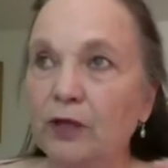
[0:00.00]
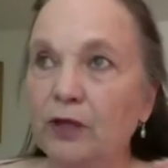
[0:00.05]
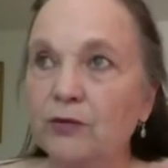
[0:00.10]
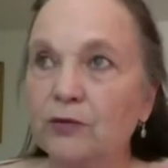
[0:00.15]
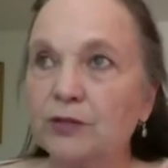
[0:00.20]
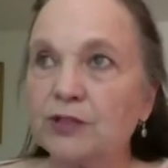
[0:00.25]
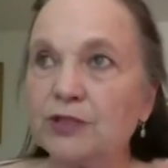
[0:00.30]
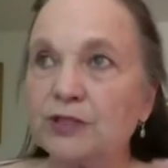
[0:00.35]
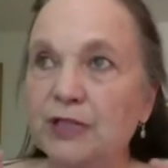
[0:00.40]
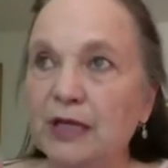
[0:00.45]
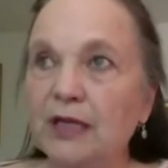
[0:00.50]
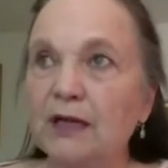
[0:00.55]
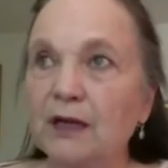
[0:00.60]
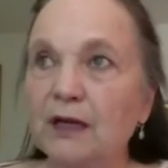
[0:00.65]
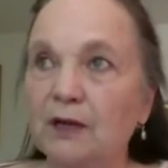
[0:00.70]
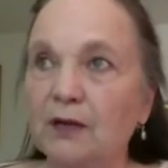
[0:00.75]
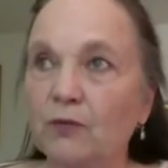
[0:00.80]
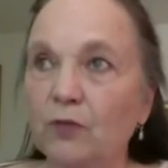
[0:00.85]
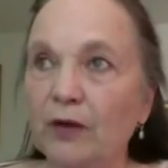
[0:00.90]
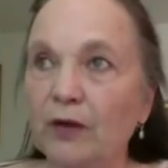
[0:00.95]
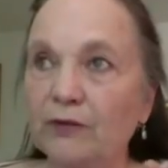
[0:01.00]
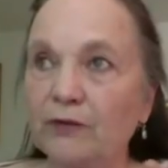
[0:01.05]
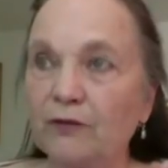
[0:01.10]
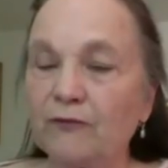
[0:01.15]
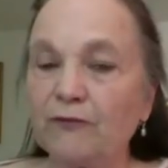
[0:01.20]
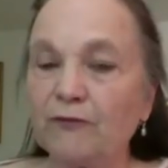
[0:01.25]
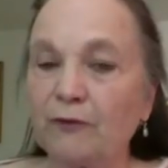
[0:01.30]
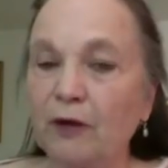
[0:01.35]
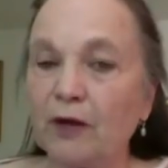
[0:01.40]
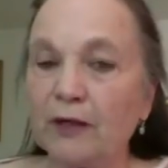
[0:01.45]
you see a weather
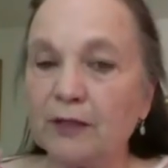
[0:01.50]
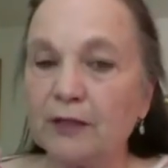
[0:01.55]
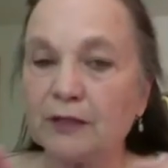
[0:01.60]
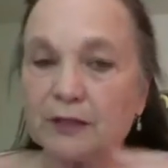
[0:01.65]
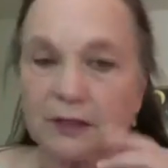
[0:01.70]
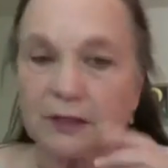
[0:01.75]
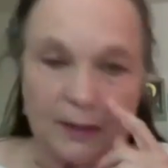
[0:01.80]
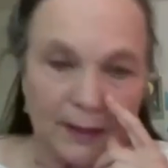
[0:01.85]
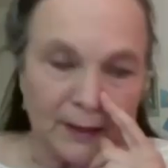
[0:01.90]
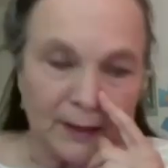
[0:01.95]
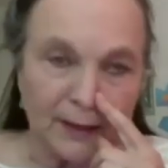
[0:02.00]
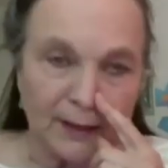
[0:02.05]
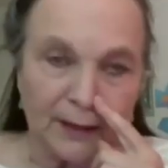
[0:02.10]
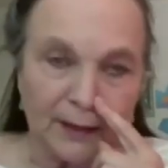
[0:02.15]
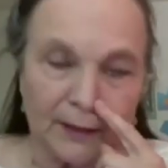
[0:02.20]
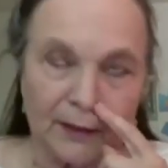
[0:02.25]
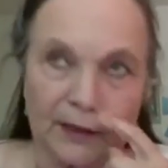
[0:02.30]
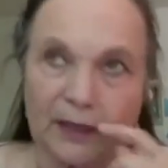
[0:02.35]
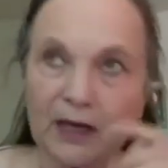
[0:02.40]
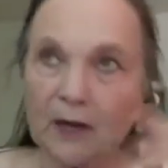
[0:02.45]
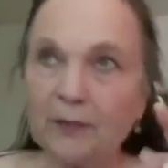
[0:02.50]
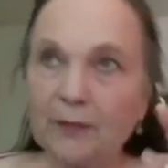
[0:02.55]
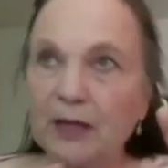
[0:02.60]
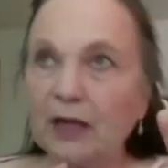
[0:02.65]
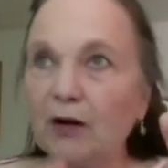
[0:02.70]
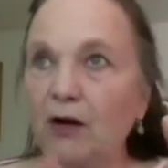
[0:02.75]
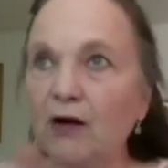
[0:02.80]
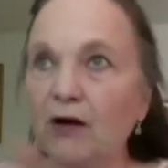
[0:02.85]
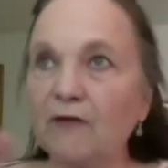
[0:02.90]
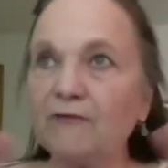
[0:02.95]
front
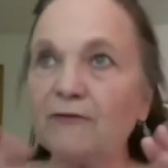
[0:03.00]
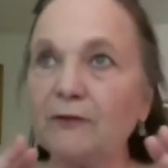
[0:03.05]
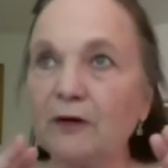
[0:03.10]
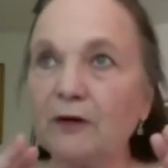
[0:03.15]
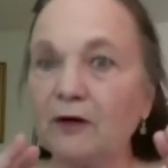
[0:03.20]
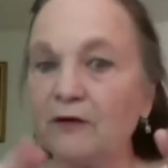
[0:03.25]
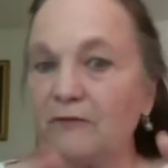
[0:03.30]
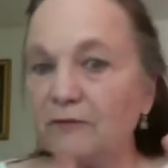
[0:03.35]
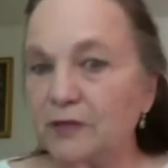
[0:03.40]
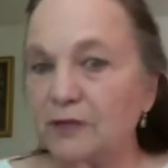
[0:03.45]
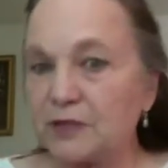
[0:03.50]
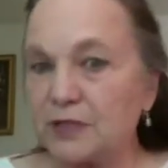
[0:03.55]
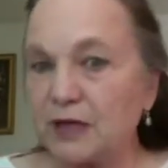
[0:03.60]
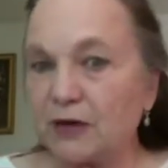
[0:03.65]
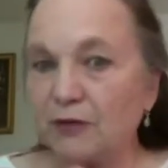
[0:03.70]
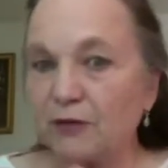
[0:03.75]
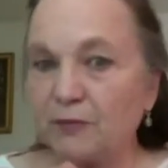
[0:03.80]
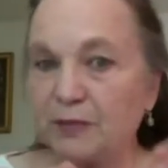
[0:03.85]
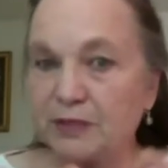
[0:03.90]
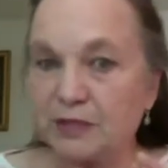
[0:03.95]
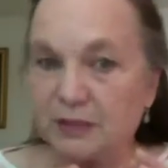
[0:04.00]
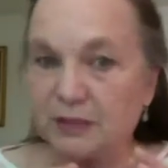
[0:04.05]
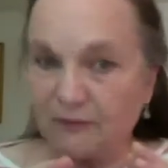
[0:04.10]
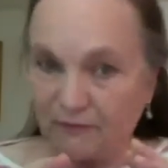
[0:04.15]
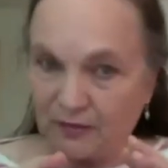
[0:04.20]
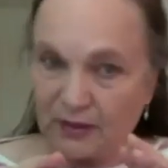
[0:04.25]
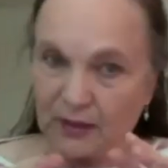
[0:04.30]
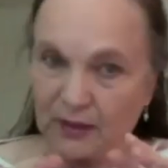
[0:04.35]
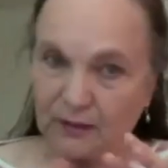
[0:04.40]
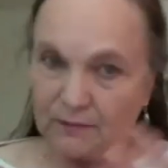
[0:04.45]
coming off of the South
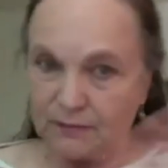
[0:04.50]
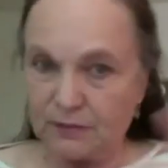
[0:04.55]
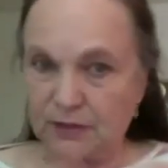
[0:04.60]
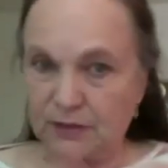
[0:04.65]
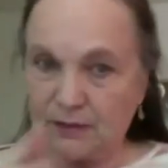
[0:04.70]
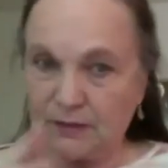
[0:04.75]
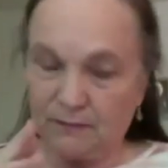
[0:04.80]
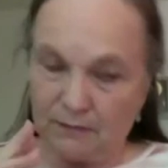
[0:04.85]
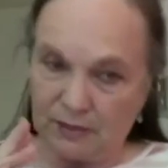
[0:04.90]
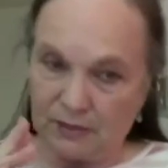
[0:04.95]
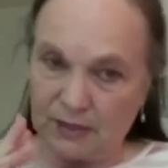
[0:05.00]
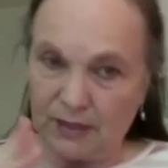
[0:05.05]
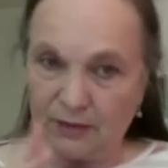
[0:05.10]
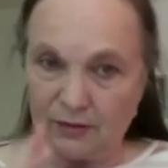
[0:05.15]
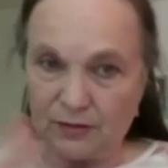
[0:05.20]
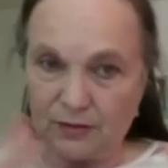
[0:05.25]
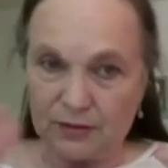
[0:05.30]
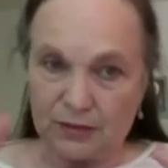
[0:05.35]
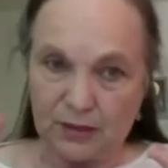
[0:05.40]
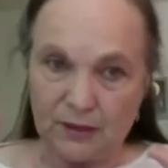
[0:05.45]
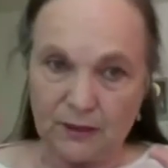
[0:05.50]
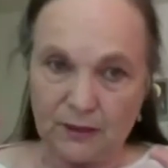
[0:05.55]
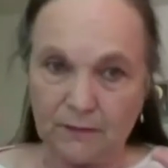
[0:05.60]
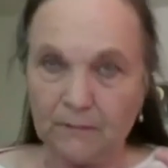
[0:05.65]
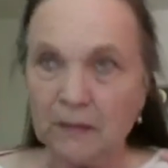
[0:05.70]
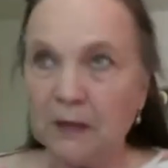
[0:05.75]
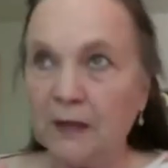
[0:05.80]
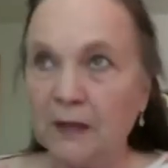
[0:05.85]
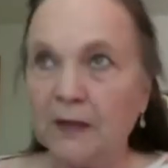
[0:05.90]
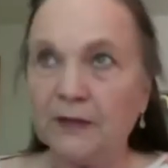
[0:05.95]
Pacific, say there's
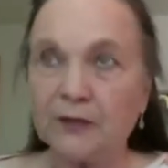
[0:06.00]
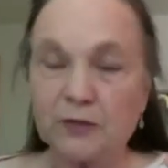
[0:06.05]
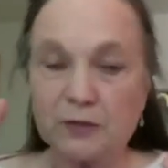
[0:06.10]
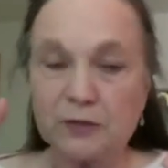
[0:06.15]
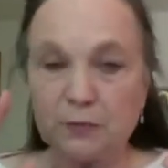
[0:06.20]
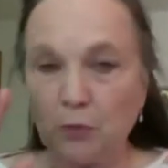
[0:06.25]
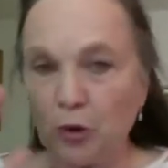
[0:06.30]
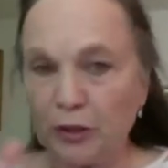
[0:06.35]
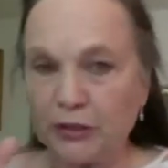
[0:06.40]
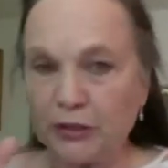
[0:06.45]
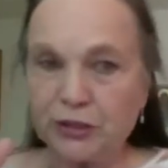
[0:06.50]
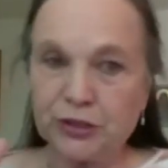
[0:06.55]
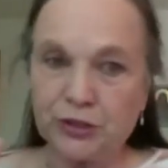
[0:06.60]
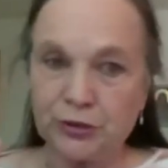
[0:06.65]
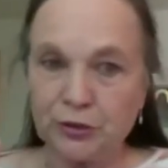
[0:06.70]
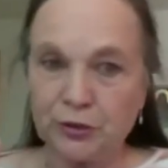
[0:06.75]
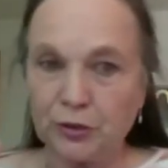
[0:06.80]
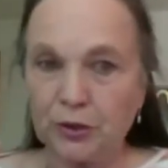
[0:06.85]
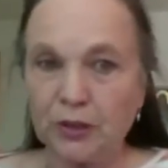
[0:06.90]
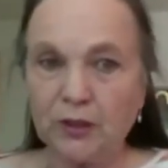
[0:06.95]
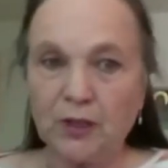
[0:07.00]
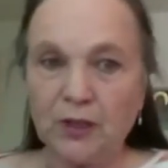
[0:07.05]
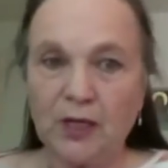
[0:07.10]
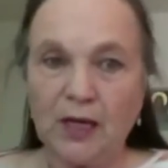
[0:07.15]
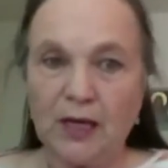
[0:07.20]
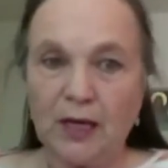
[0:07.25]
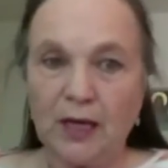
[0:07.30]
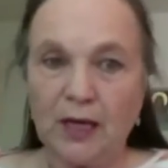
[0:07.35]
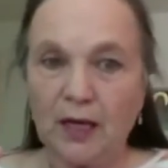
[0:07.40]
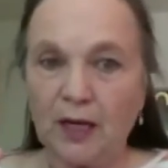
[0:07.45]
moisture,
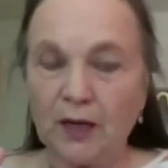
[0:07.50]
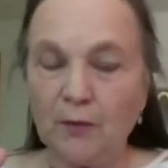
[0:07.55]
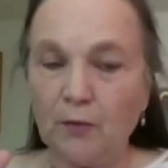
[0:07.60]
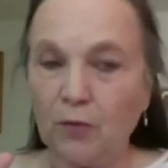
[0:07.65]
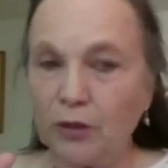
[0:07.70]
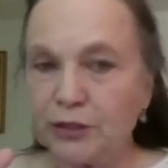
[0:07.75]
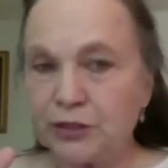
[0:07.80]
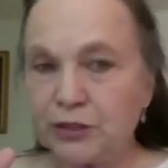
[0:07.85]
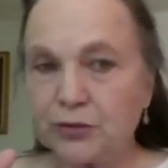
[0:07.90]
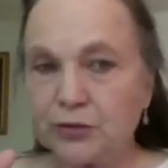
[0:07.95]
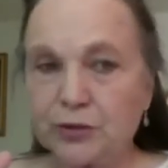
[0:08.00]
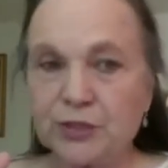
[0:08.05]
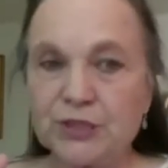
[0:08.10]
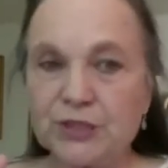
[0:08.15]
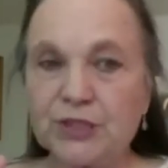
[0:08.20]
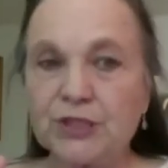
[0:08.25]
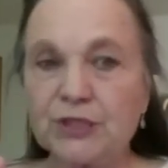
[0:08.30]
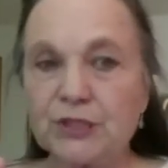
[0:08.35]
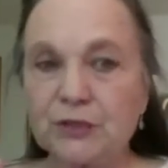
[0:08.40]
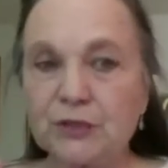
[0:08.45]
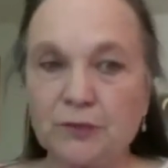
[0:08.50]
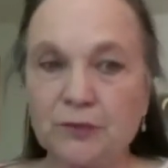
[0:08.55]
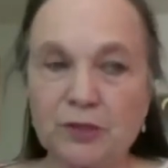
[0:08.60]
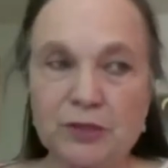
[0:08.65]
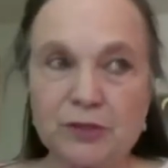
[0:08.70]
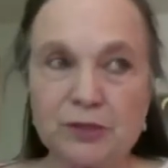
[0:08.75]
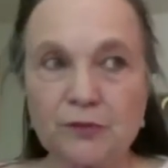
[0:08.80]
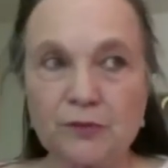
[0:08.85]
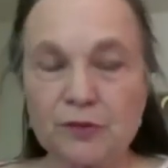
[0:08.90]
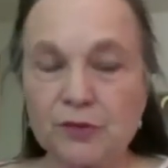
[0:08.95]
moisture system
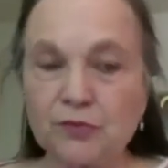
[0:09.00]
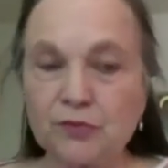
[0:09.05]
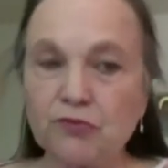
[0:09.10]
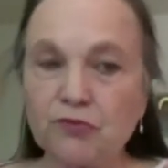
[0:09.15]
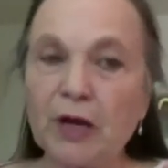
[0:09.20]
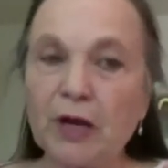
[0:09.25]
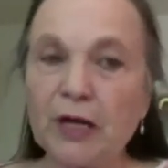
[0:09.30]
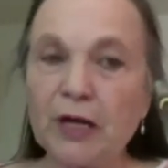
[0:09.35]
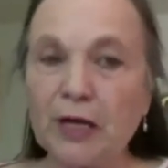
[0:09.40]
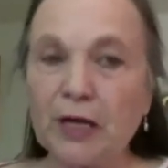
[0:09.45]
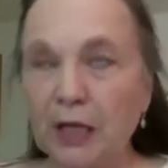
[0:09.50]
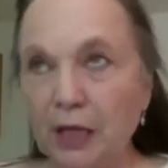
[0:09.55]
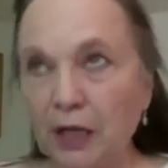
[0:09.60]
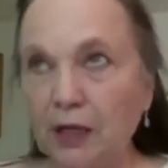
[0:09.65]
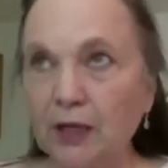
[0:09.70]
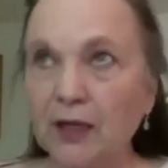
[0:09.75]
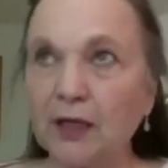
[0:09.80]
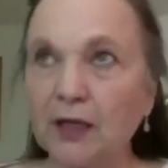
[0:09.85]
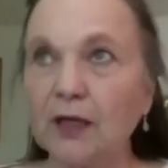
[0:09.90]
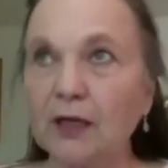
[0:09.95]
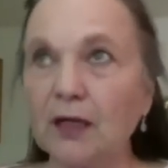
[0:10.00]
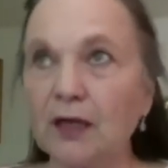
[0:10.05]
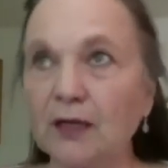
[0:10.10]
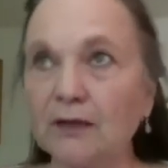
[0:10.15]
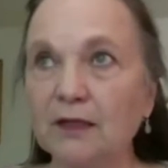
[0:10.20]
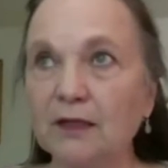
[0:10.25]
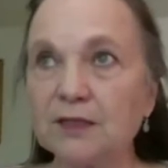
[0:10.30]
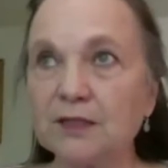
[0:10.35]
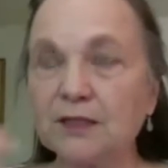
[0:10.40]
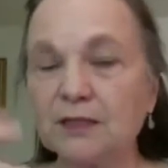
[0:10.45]
is running in,
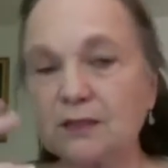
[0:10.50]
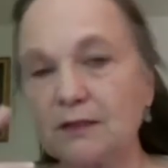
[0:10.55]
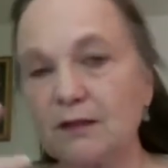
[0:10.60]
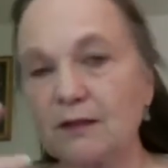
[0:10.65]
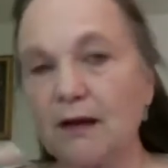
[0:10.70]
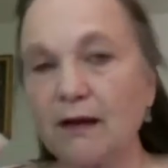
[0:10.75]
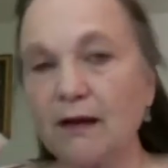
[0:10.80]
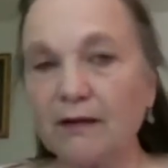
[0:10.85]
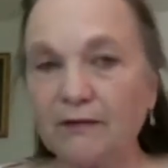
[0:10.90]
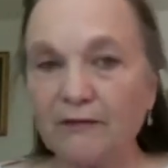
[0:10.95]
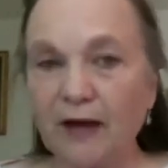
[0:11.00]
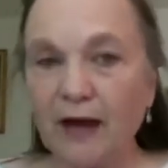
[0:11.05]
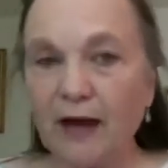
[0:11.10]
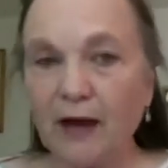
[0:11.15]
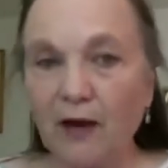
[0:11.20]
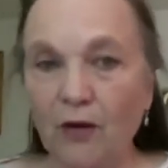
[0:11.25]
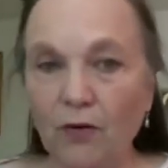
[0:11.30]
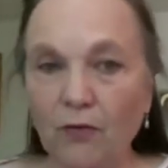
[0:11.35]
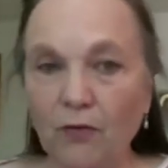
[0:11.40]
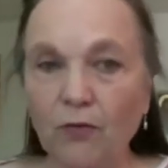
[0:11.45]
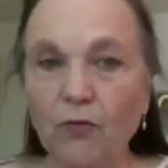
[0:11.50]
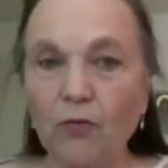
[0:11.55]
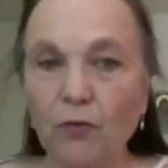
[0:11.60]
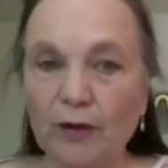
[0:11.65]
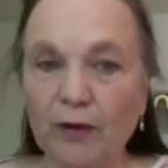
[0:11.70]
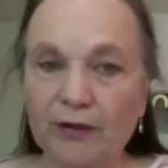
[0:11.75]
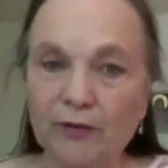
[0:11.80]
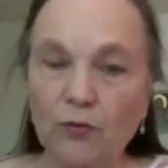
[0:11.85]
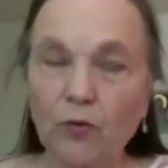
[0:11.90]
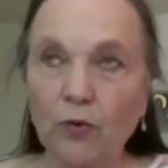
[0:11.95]
and this is kind of how
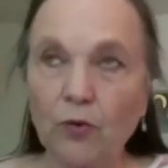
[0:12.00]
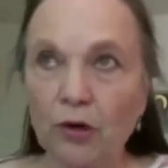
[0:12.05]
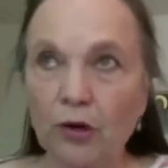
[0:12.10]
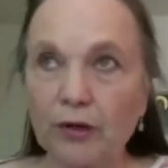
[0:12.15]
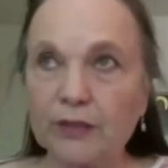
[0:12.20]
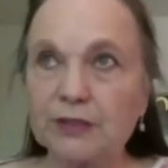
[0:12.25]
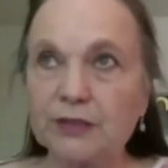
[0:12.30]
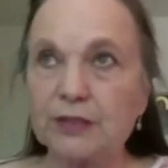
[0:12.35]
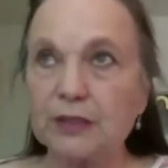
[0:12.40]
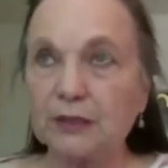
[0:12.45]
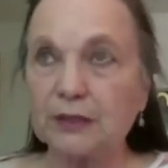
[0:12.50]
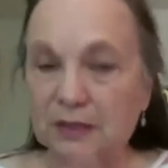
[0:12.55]
weather works.